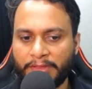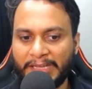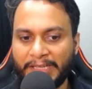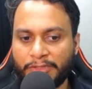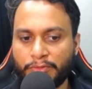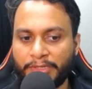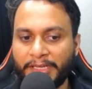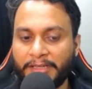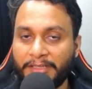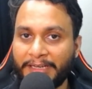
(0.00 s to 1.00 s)
then i should
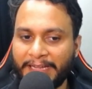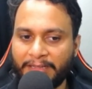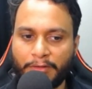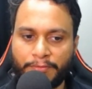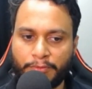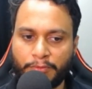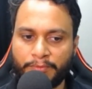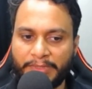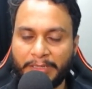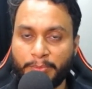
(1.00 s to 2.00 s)
get the rank of 2
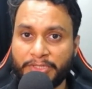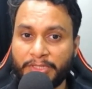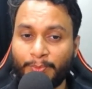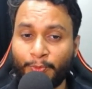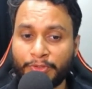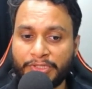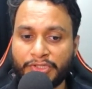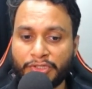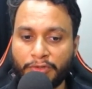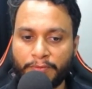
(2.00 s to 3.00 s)
that means the
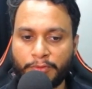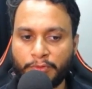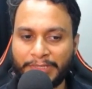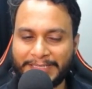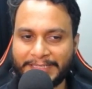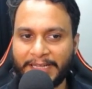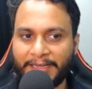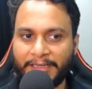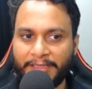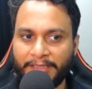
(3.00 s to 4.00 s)
position of 2
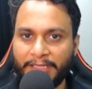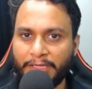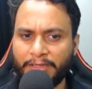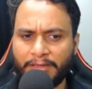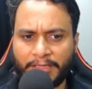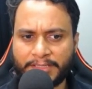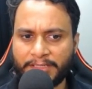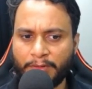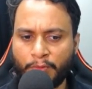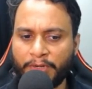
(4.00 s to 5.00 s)
exactly in
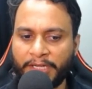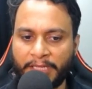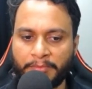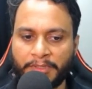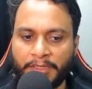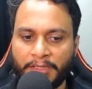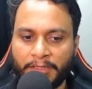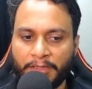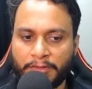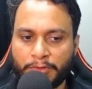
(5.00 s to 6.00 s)
let's say o1 time
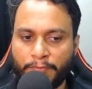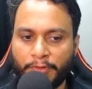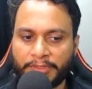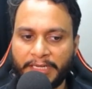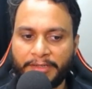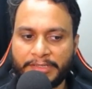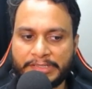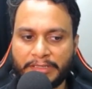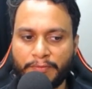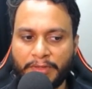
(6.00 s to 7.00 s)
so for that
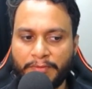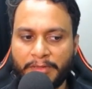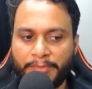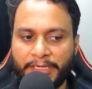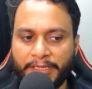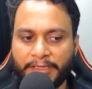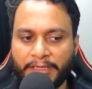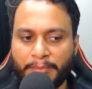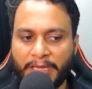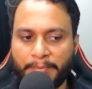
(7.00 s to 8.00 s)
reason, we will be
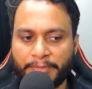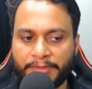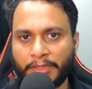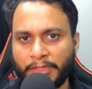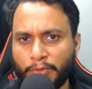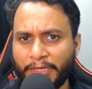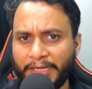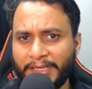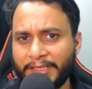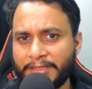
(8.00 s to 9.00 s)
taking a map. You
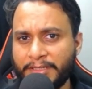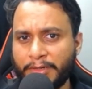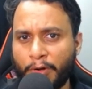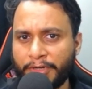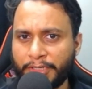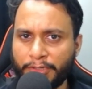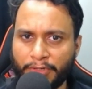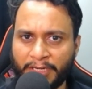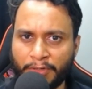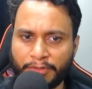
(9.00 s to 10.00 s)
can take either ordered
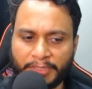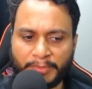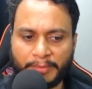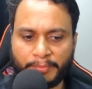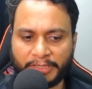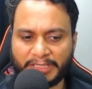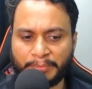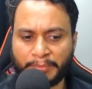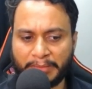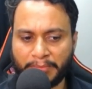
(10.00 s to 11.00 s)
or unordered map, but
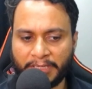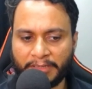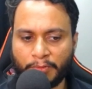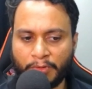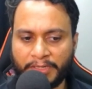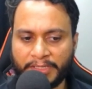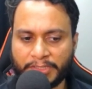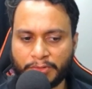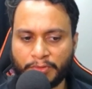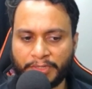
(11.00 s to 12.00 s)
my main goal
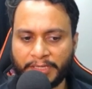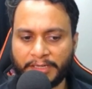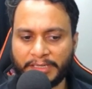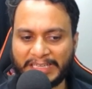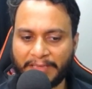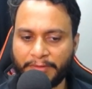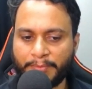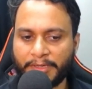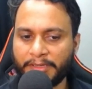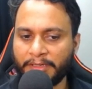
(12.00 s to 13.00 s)
is to create a
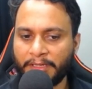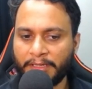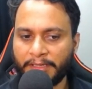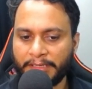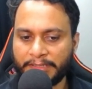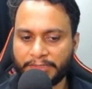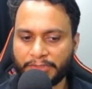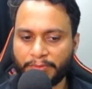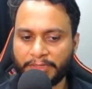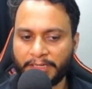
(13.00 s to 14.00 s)
KV pair in
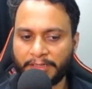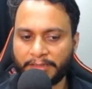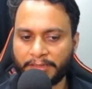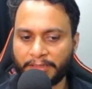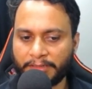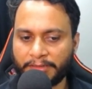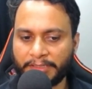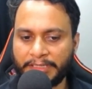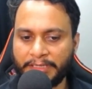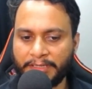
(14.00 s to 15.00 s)
such a way that uh,
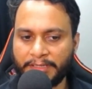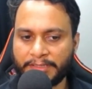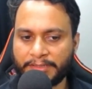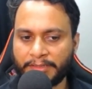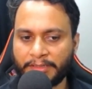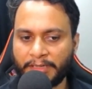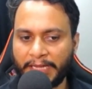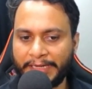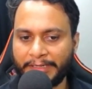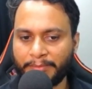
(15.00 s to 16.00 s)
the key is the
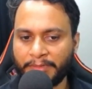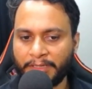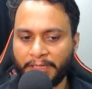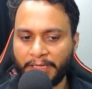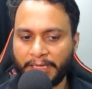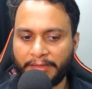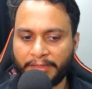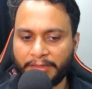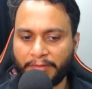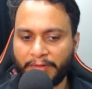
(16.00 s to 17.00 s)
item and
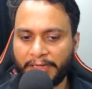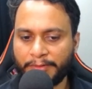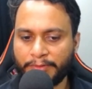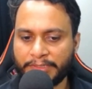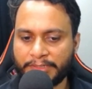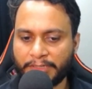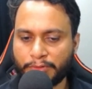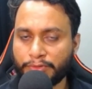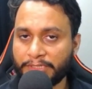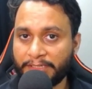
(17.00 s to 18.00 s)
then the value is the
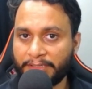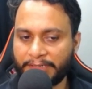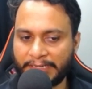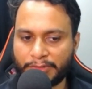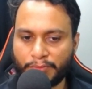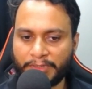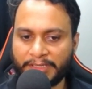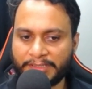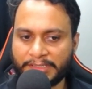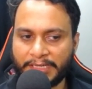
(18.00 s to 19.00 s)
associated rank. So we
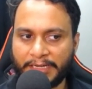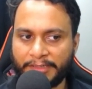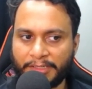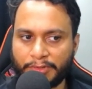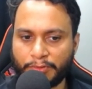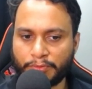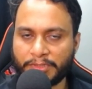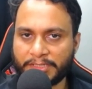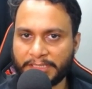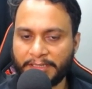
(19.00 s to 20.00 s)
can just iterate through
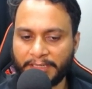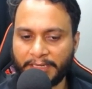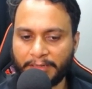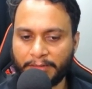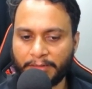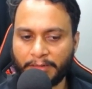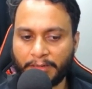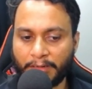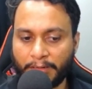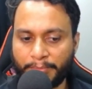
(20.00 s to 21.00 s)
the set and
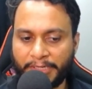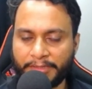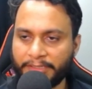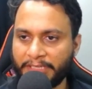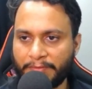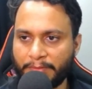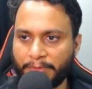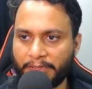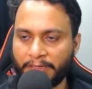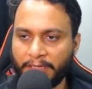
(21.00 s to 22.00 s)
uh, build the KV
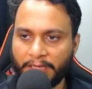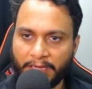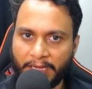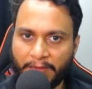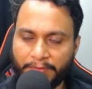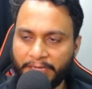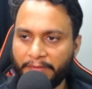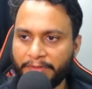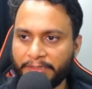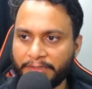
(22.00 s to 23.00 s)
pair. After
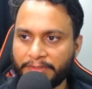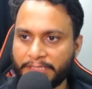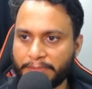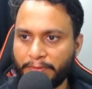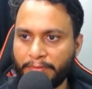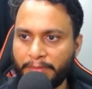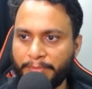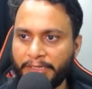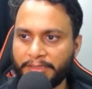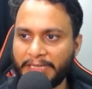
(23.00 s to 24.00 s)
having done this, we will
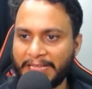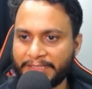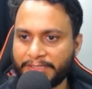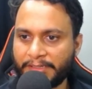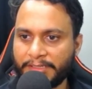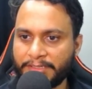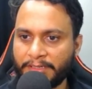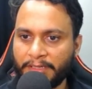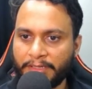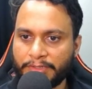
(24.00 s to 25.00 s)
build the answer list.
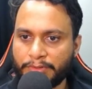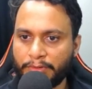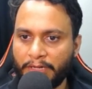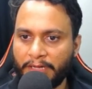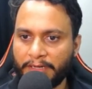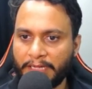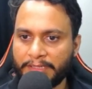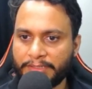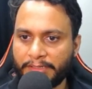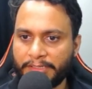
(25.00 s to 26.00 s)
So our
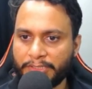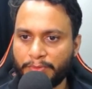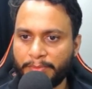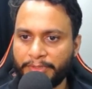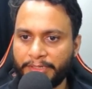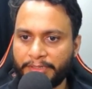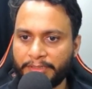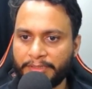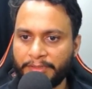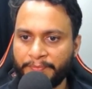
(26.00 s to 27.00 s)
answer list will be
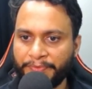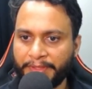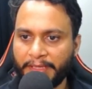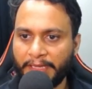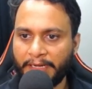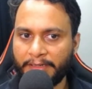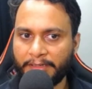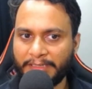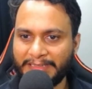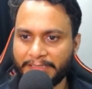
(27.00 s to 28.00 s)
returned and
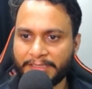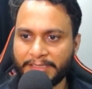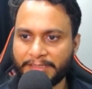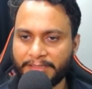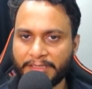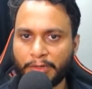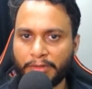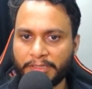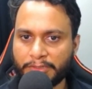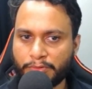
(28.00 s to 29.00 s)
uh, in this case these are
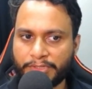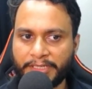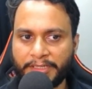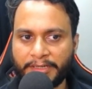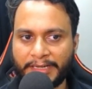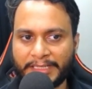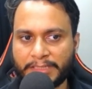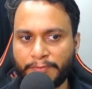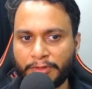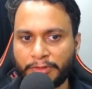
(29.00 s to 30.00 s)
all the associated
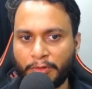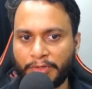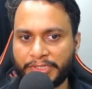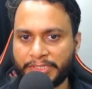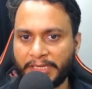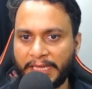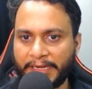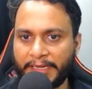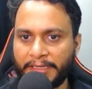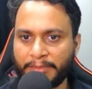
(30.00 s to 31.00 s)
ranks for the original
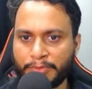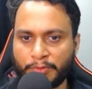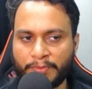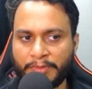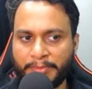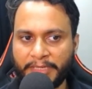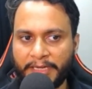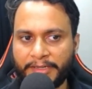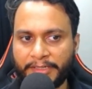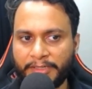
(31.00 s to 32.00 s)
array item so we will be
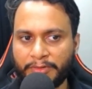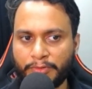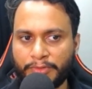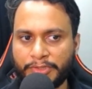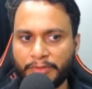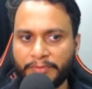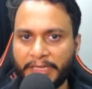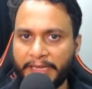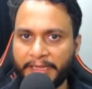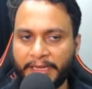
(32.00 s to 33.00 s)
iterating through each of the
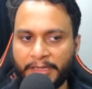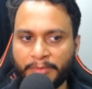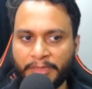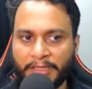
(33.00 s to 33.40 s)
array item